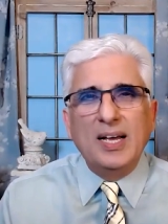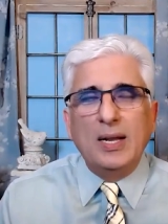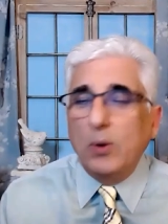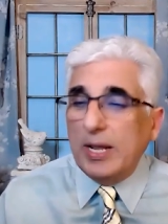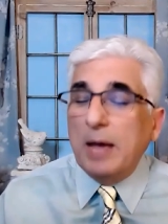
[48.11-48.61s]

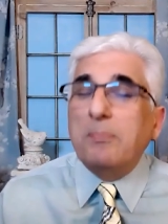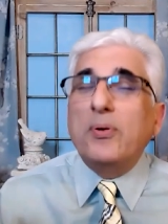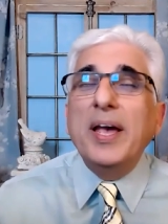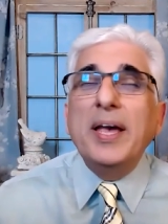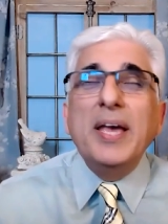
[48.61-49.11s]
Lord, I
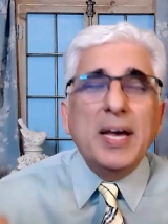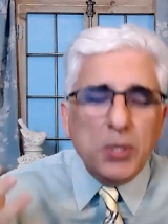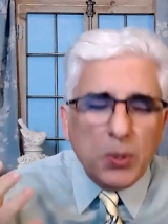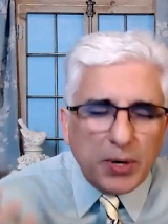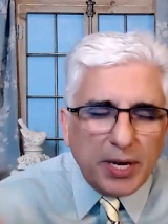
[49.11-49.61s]
pray
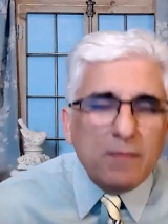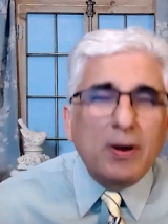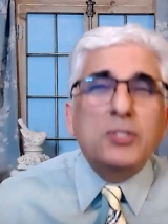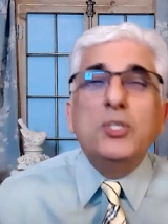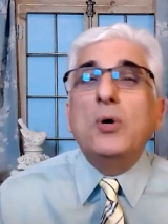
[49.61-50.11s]
you give
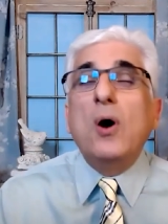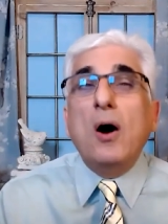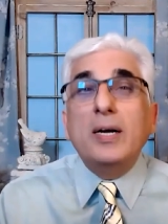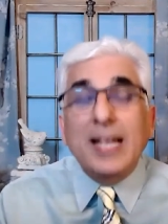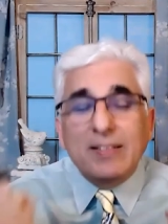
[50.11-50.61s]
us your
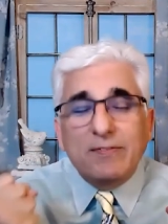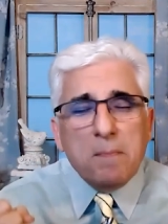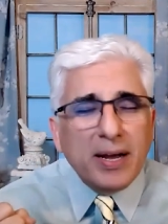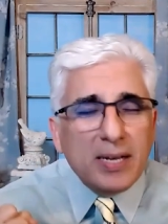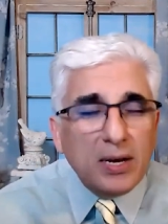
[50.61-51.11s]
heart that we
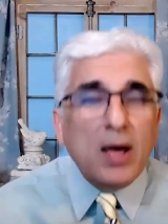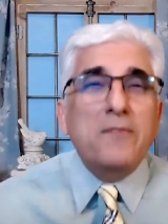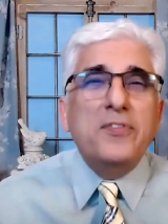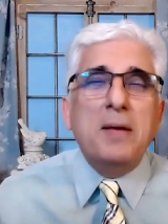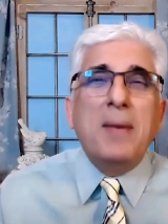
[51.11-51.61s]
might
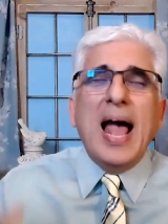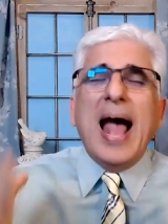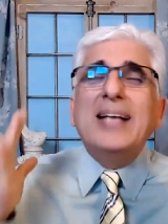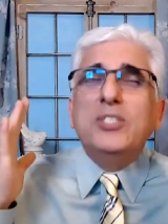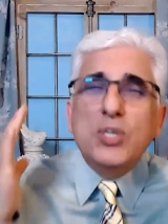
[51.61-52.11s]
love them
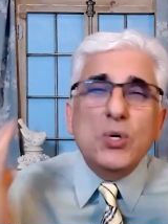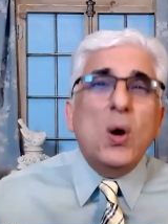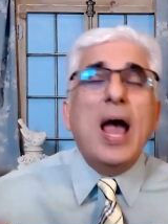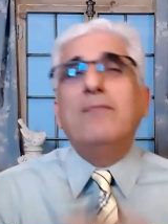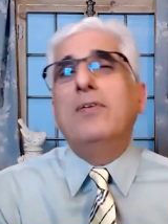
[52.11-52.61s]
as you
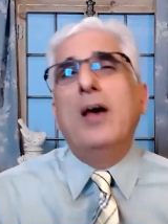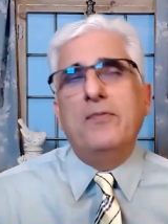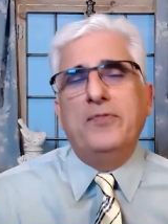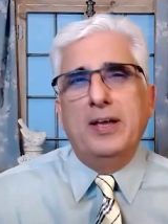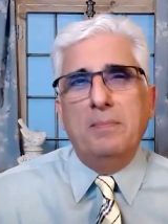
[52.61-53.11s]
have
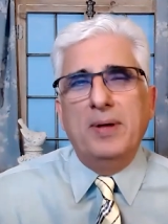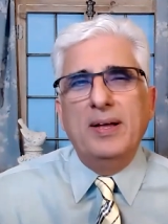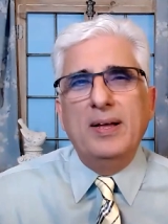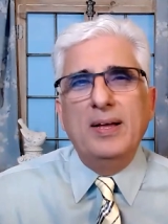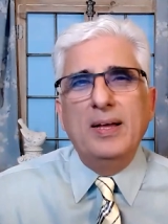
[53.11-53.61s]
loved them.
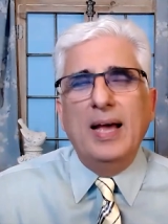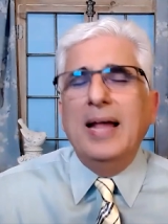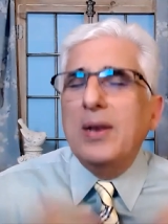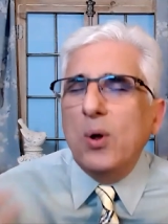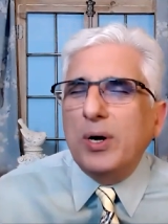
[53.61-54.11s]

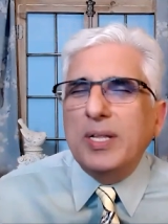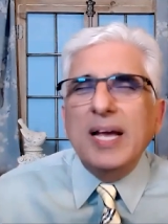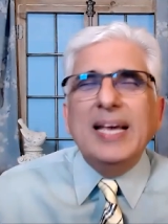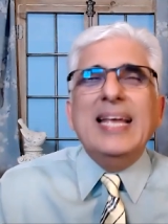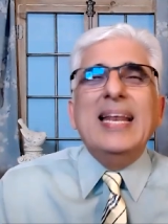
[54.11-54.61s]
And Lord,
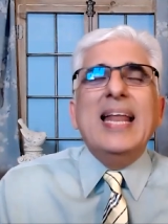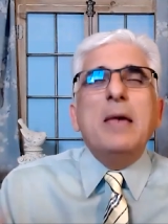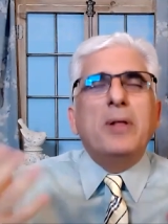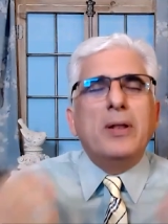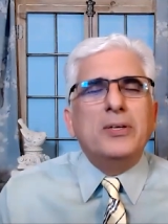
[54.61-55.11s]

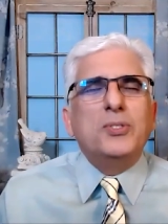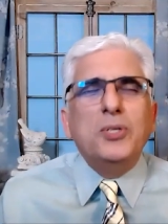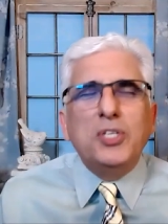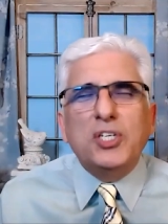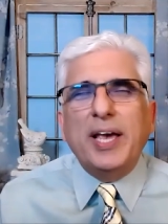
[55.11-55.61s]
enable us to
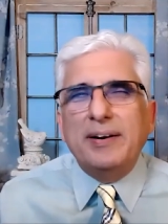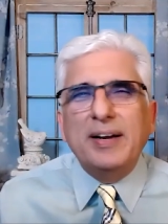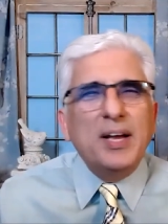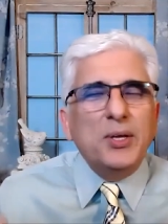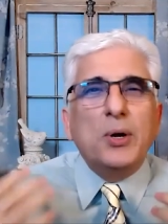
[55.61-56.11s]

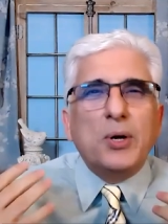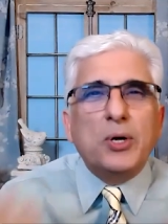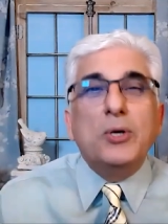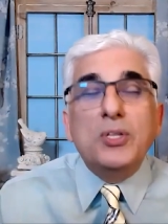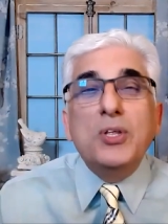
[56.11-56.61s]
share your
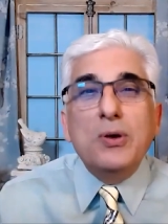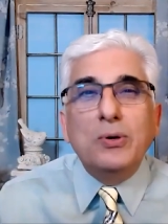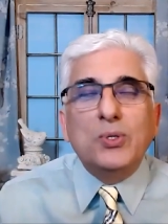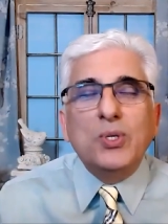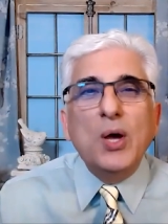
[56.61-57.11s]
good
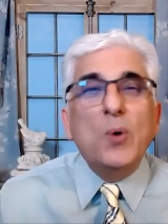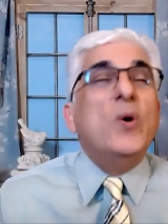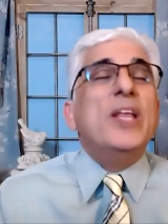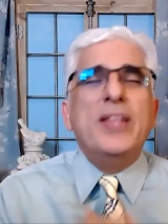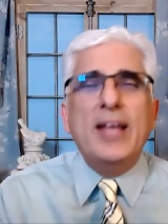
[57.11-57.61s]
news
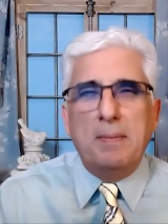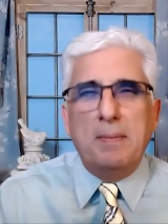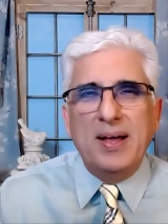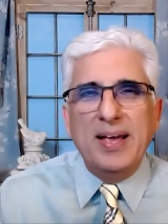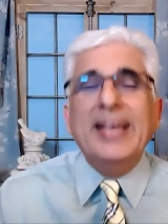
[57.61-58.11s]
with
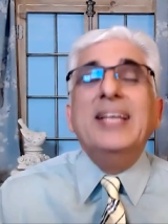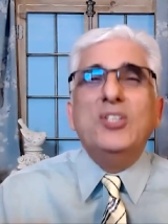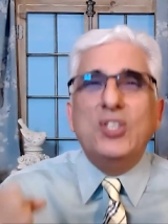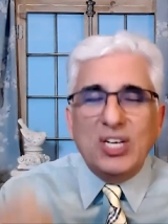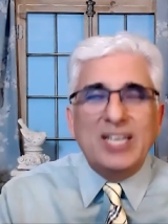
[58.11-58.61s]
them in
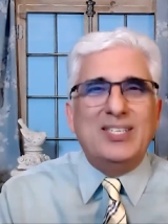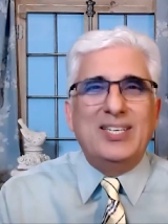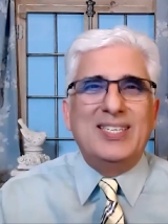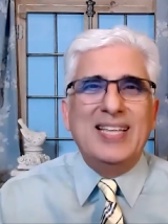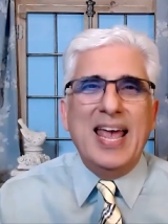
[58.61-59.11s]

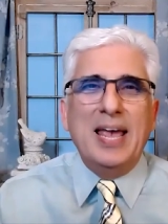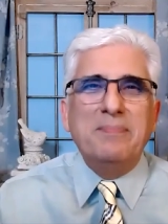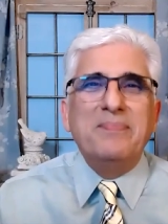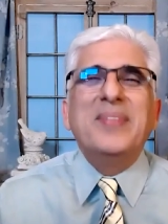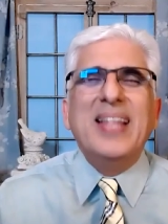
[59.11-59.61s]
Jesus'
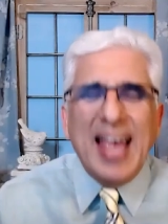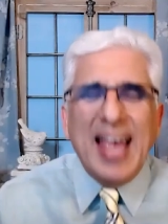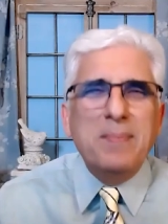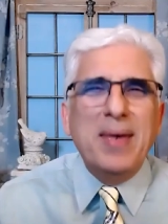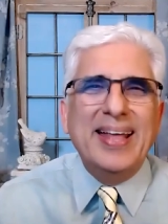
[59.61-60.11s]
name.
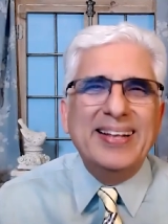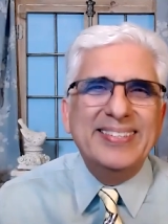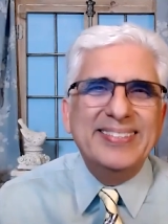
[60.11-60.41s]
Amen.